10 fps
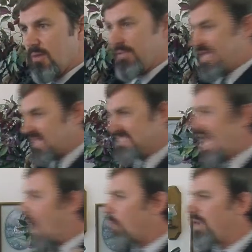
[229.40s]
because
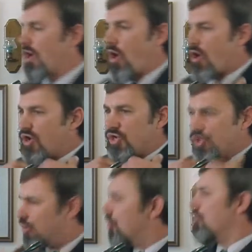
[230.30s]
now we are a
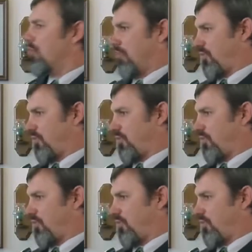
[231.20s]
new